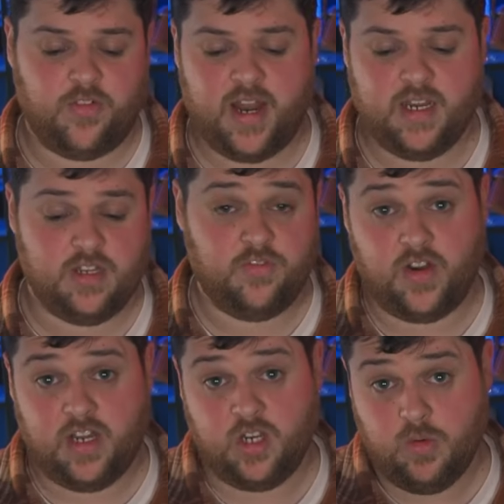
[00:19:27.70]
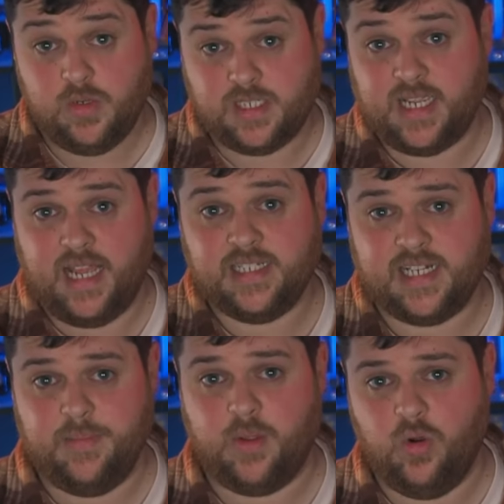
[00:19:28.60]
up the friend who was
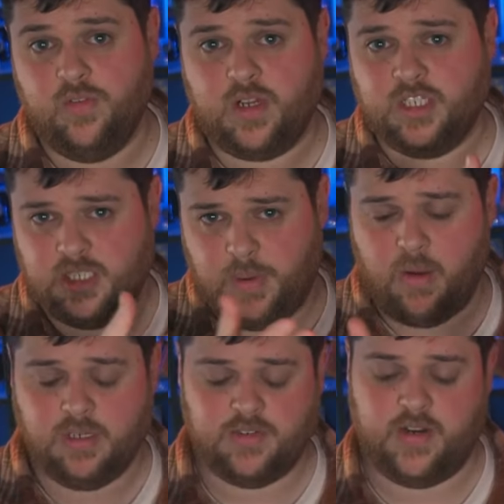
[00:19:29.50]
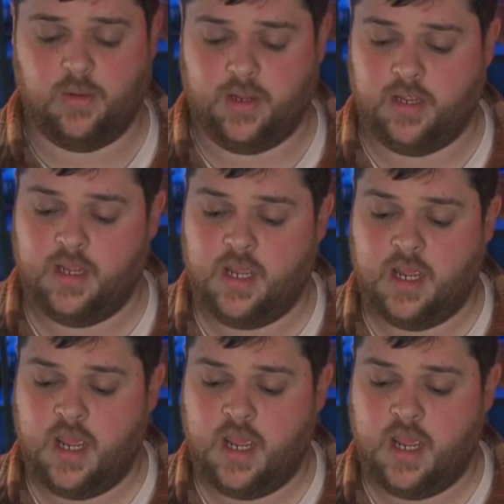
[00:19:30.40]
again sleeping over because his parents have run away.